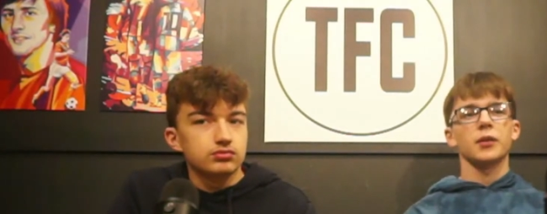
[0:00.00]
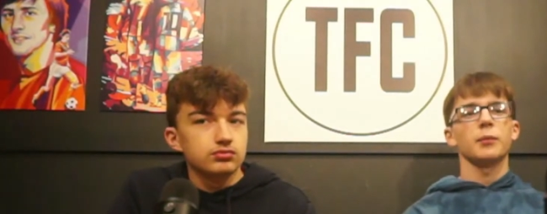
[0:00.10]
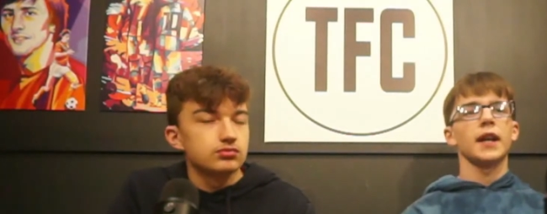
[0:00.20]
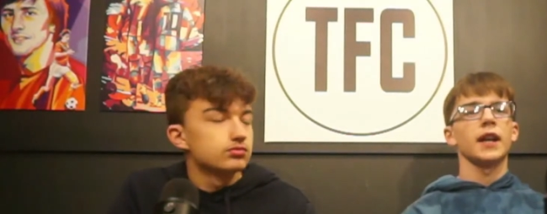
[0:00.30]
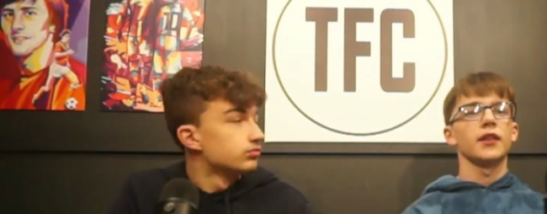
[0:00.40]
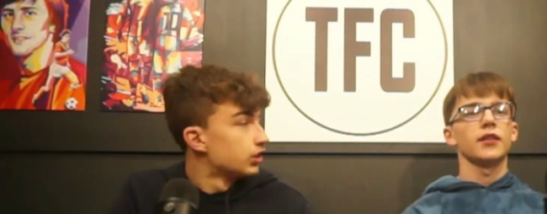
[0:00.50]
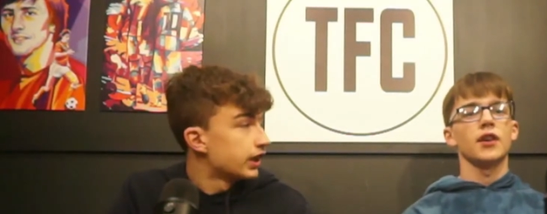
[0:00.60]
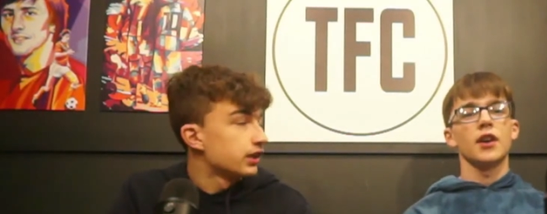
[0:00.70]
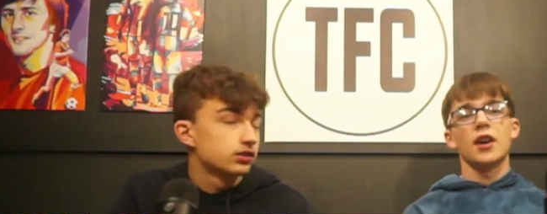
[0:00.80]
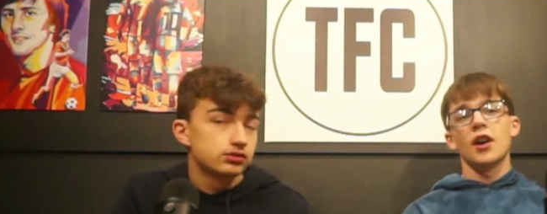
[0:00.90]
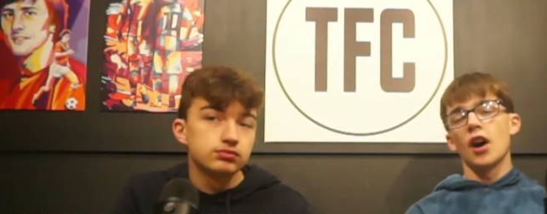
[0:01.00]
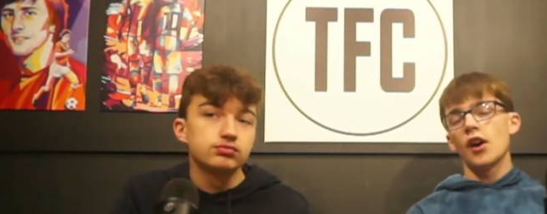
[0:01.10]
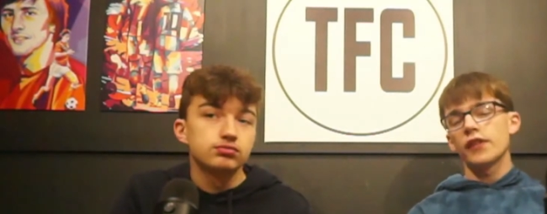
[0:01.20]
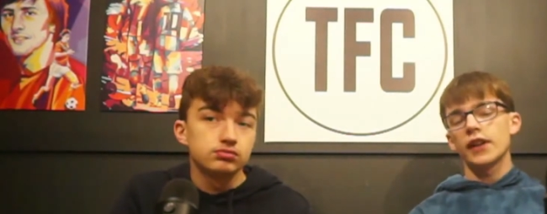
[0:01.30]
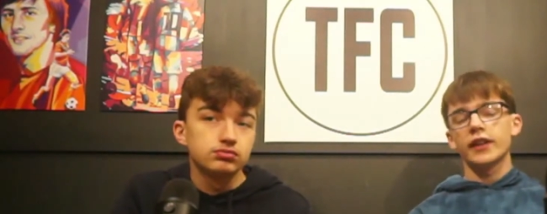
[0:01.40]
Speaker 1: players yeah. that are
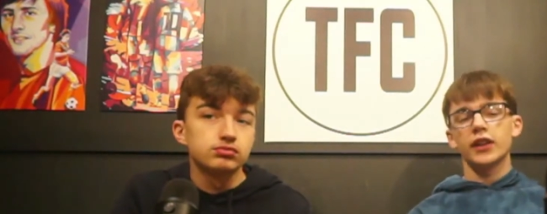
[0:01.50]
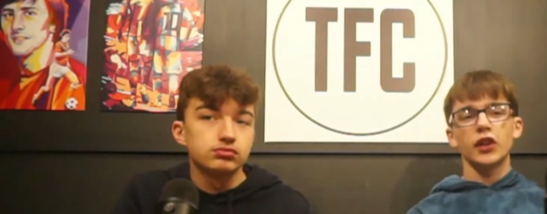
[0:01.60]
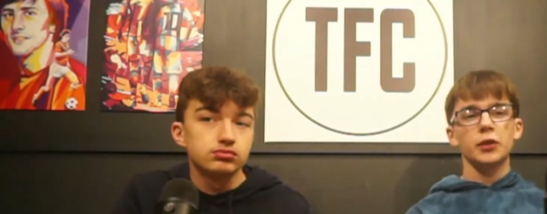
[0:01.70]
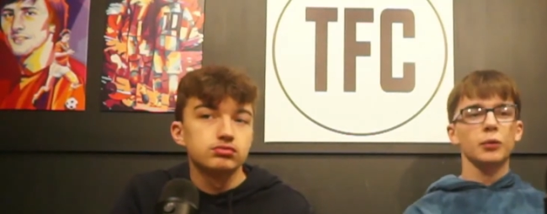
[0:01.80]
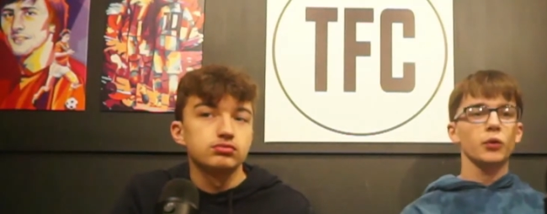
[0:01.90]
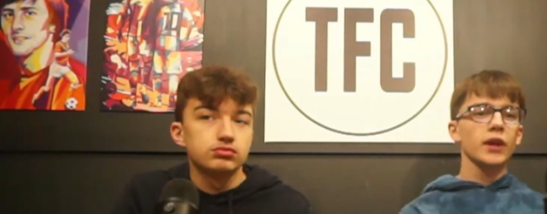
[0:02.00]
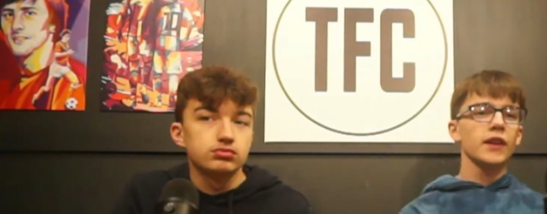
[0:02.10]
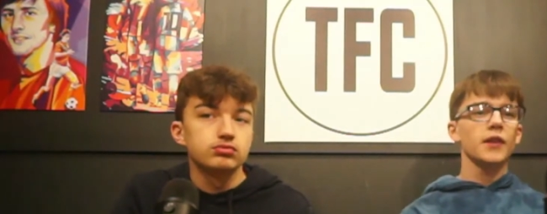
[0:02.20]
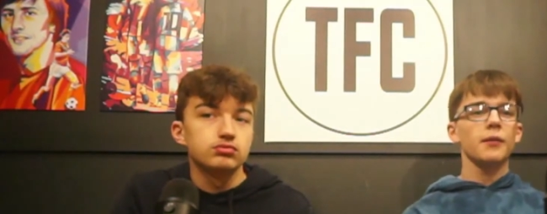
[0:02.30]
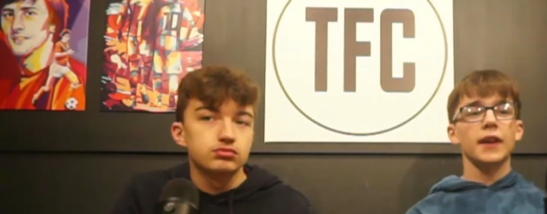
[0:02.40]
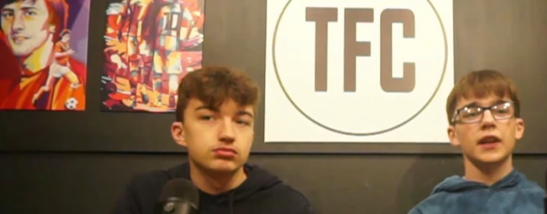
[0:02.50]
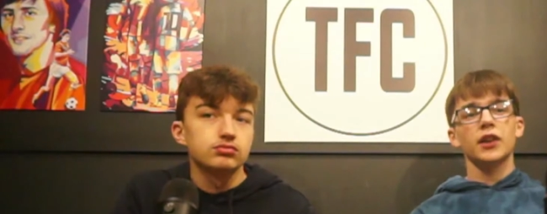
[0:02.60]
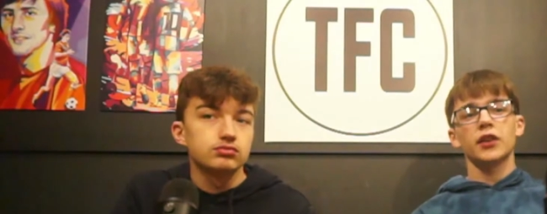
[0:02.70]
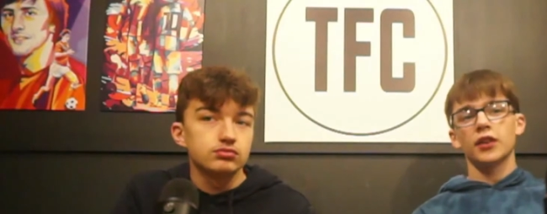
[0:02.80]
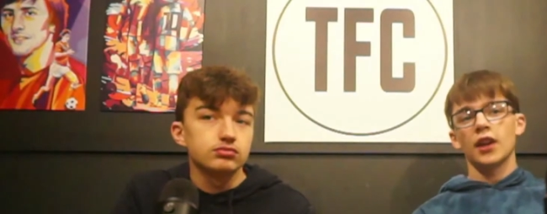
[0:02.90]
very good. Between them, they
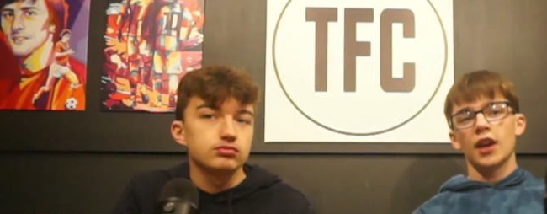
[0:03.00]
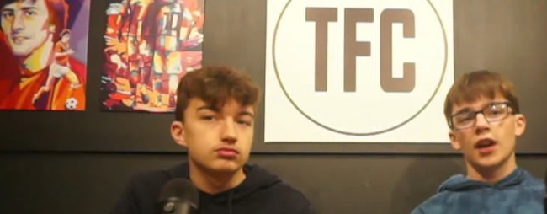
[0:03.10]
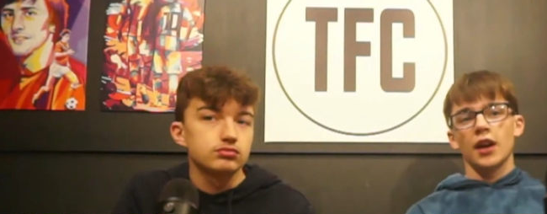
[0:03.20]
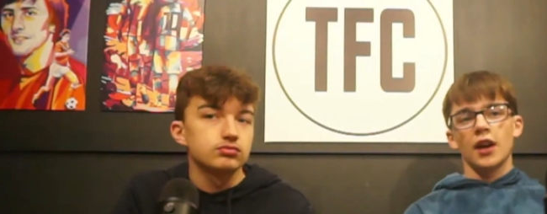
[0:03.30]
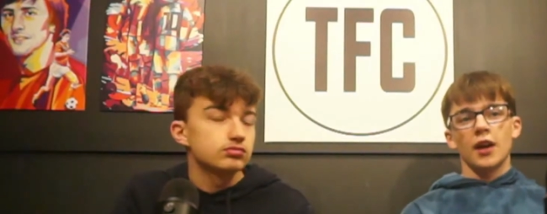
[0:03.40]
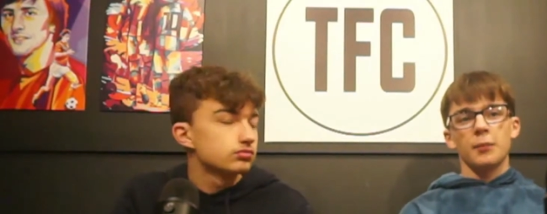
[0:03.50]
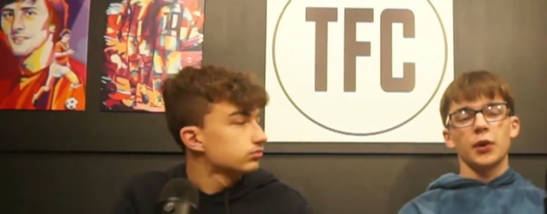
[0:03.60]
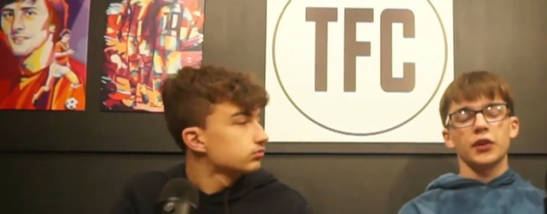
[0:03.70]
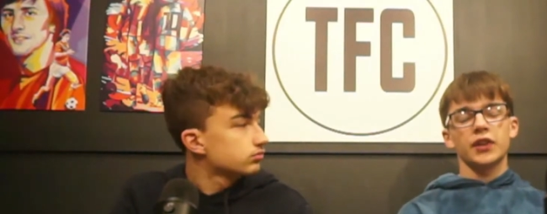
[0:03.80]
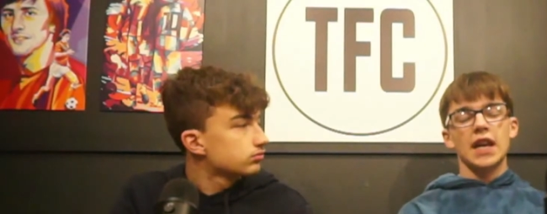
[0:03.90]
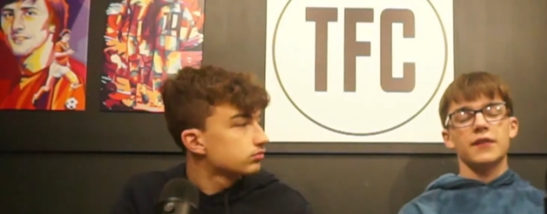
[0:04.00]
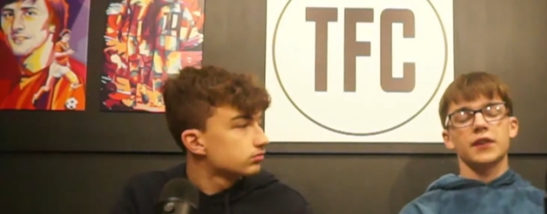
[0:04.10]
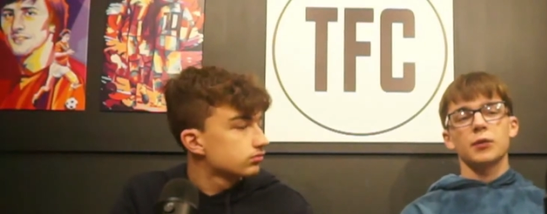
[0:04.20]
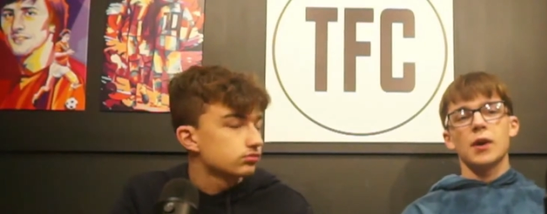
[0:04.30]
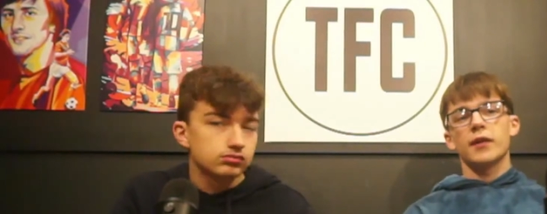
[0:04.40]
could put together a
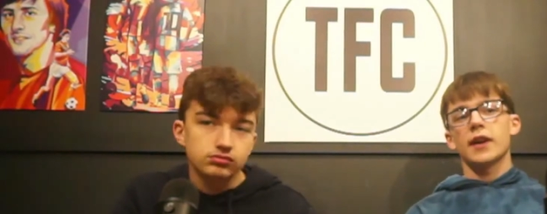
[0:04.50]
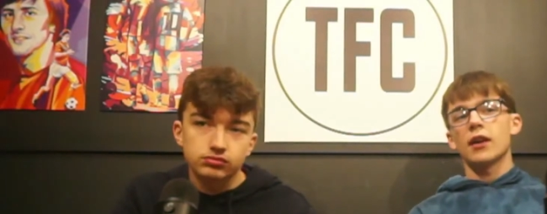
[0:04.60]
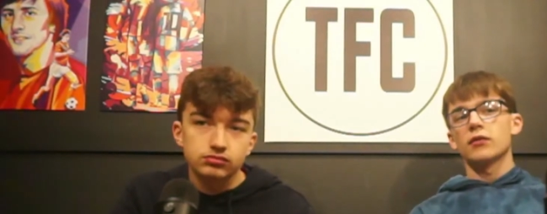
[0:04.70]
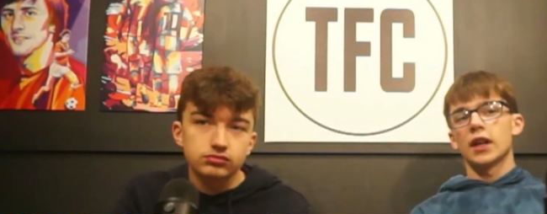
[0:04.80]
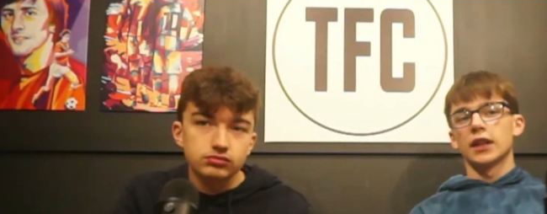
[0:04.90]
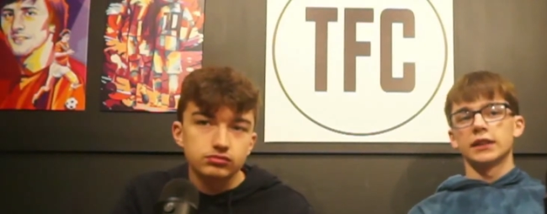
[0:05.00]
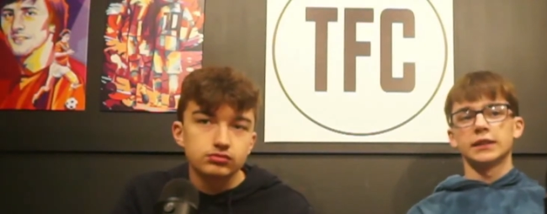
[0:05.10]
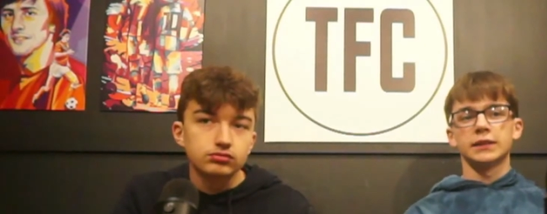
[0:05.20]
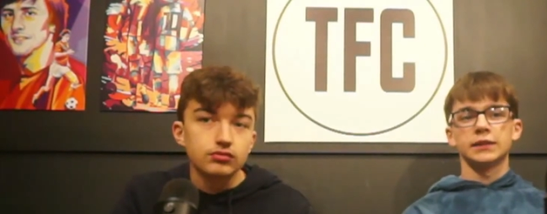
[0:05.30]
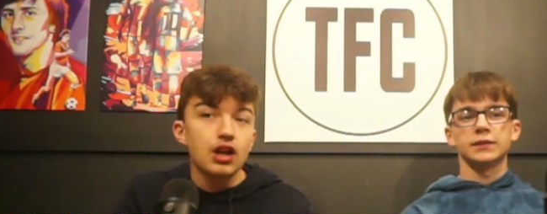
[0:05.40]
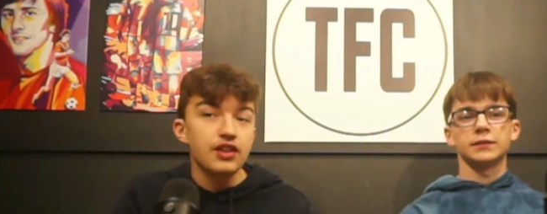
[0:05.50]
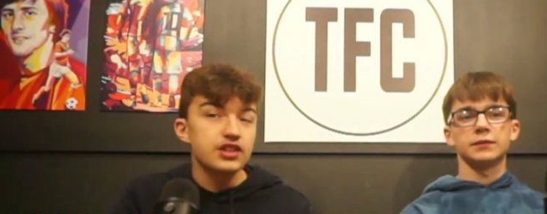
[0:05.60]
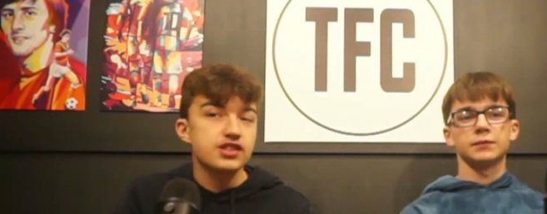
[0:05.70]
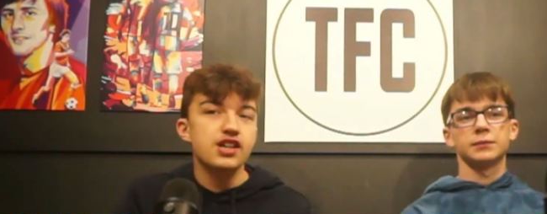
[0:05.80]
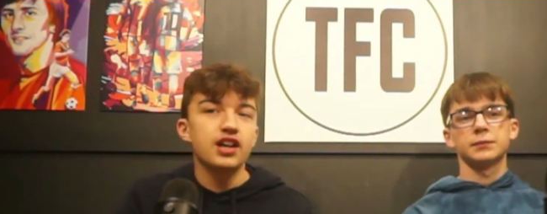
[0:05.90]
World Cup run.
Speaker 2: And uh, they
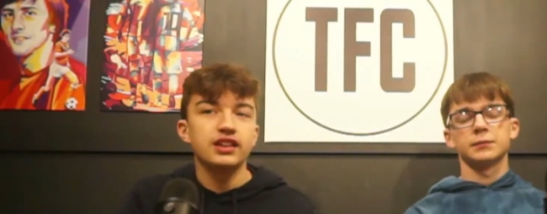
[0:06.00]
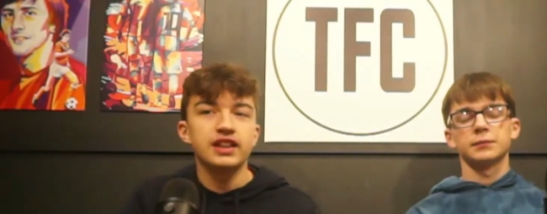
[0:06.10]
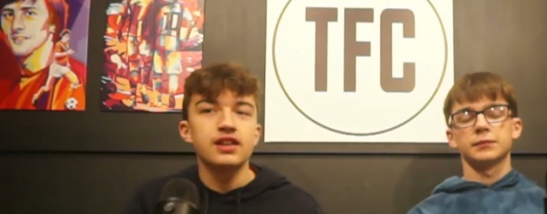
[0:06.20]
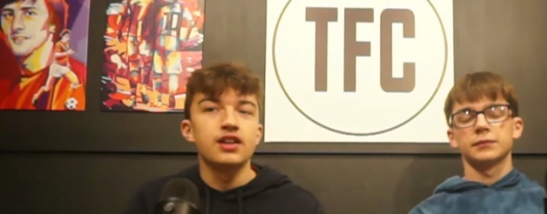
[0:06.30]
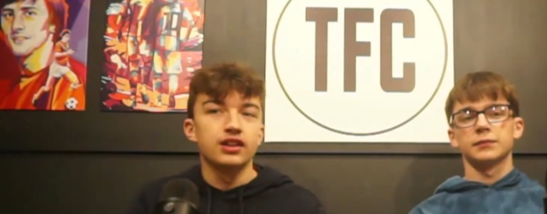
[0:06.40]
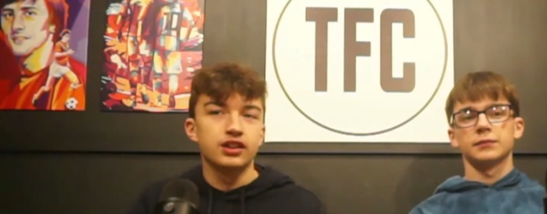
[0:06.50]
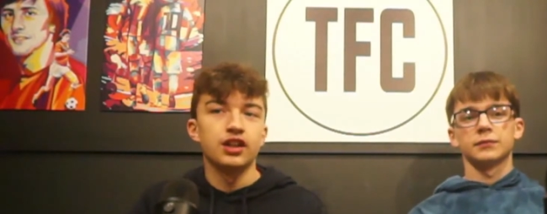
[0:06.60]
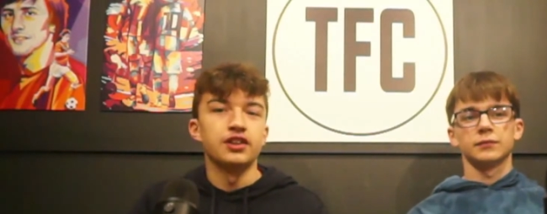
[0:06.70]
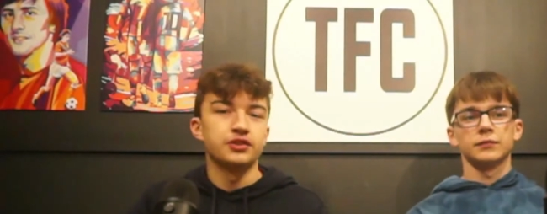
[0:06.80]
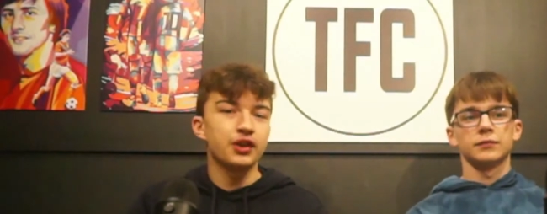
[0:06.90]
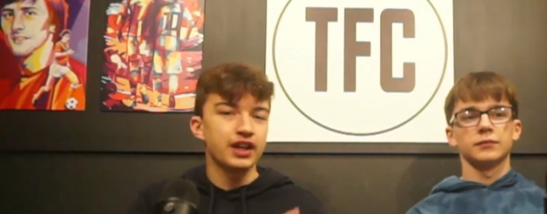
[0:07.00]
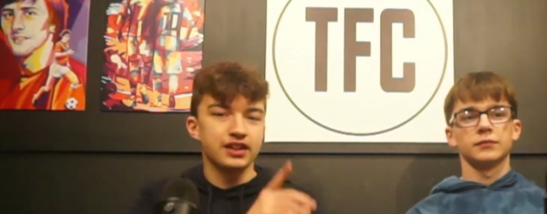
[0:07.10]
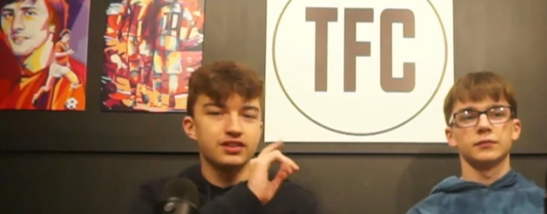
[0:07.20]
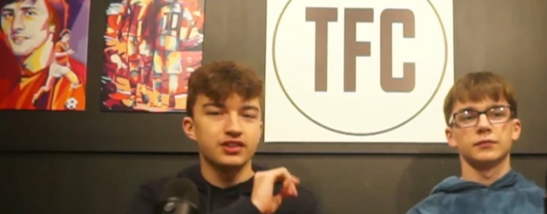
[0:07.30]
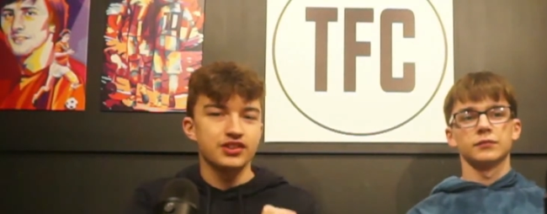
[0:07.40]
certainly could. Right,
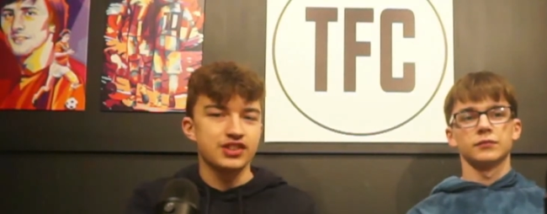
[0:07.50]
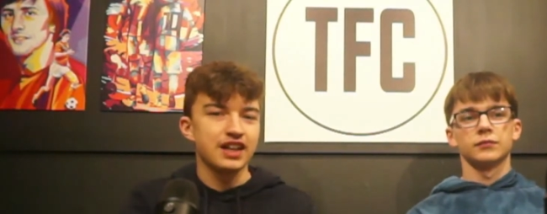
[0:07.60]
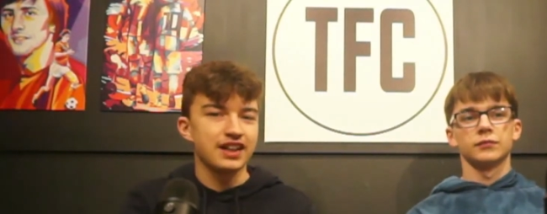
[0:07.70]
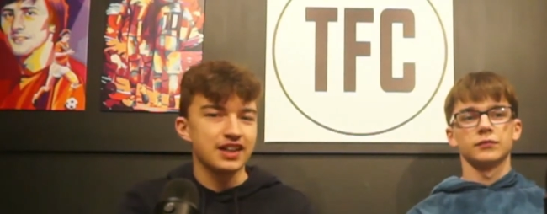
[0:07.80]
on to that next